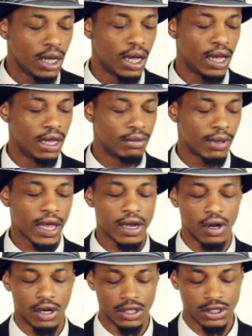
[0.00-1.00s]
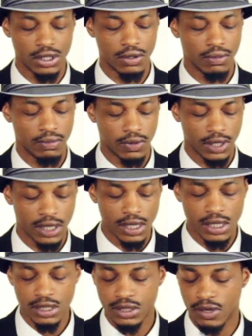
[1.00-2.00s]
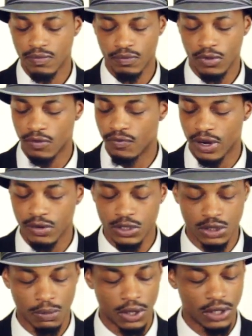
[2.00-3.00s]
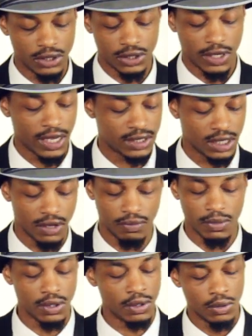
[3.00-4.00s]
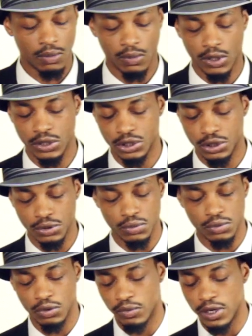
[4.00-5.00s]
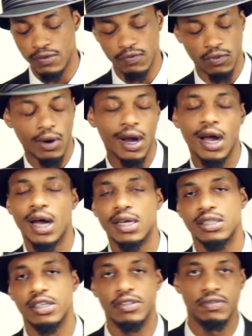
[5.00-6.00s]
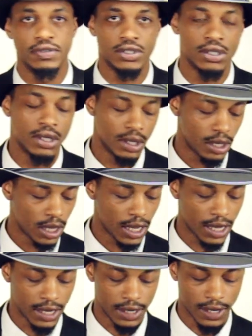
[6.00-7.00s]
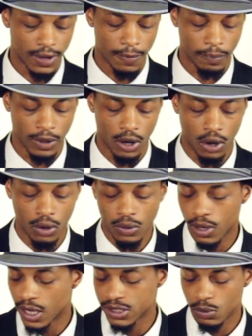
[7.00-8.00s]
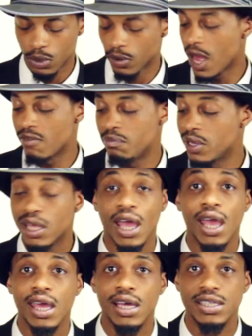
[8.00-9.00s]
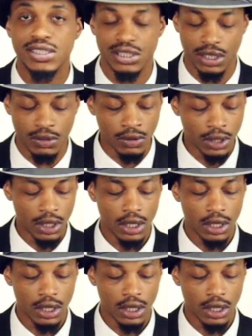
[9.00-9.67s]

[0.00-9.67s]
And also the keys are very small. So that's giving me 1, 2, 3, 4 octaves and a whole lot to work. I have big hands. So